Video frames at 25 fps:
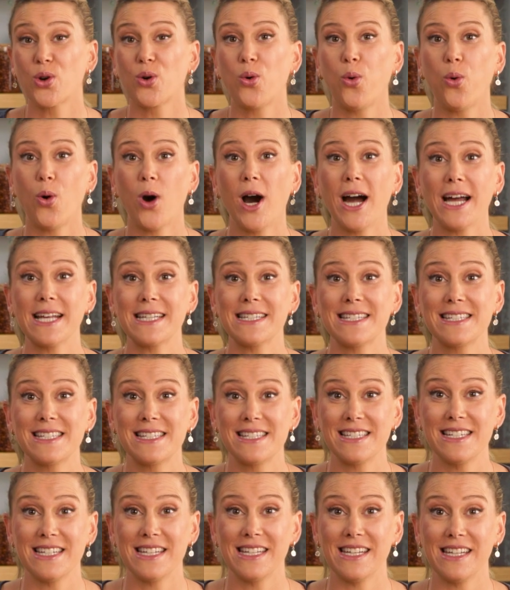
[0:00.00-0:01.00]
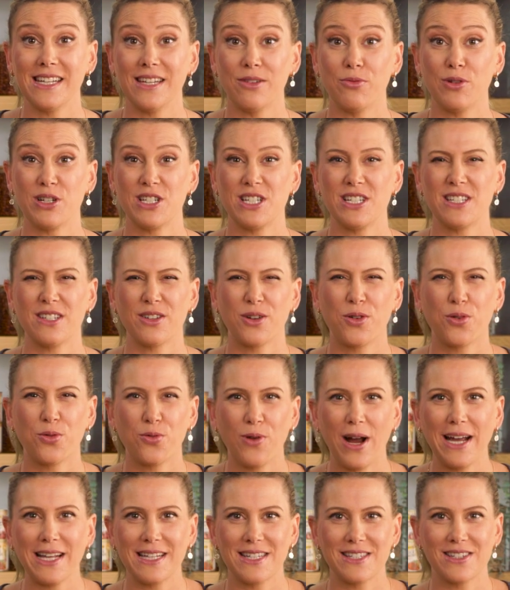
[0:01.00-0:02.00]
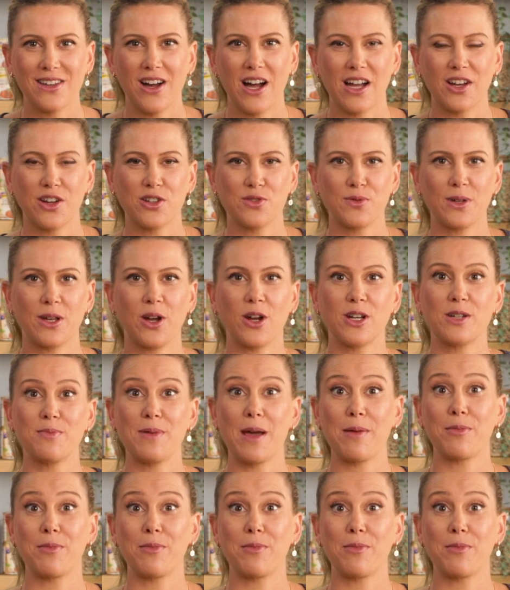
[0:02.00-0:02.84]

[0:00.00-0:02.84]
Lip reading: quite sticky, which is a great sign because we're going to be